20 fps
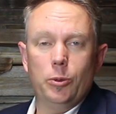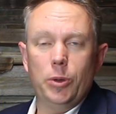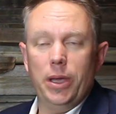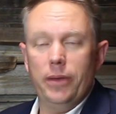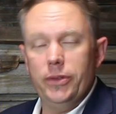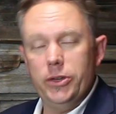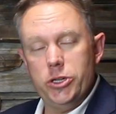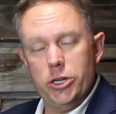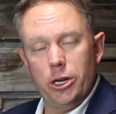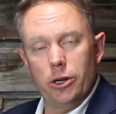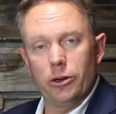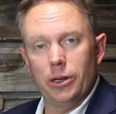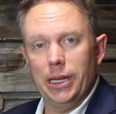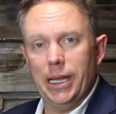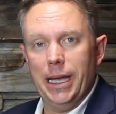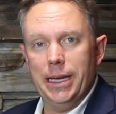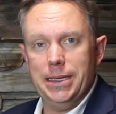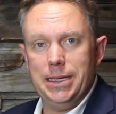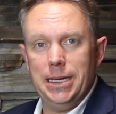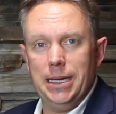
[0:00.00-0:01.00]
We have a general
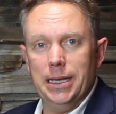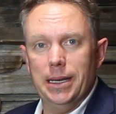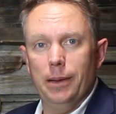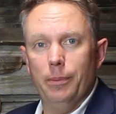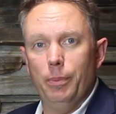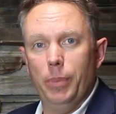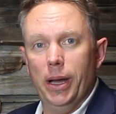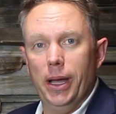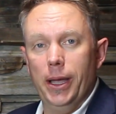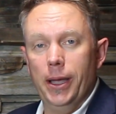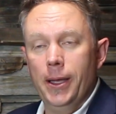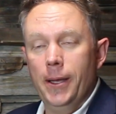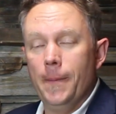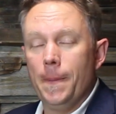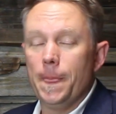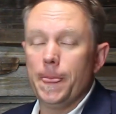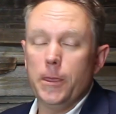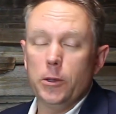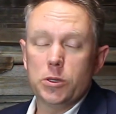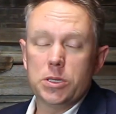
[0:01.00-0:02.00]
idea, but
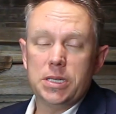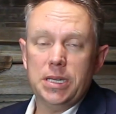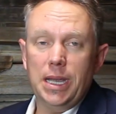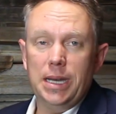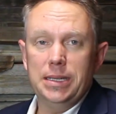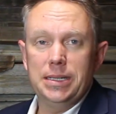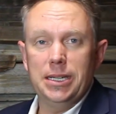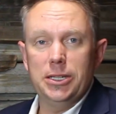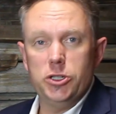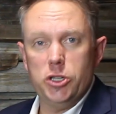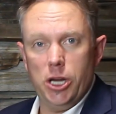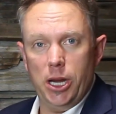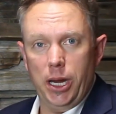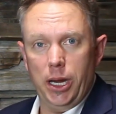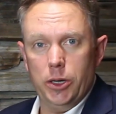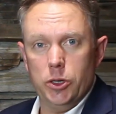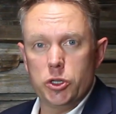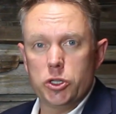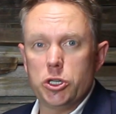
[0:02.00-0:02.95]
those tend to change.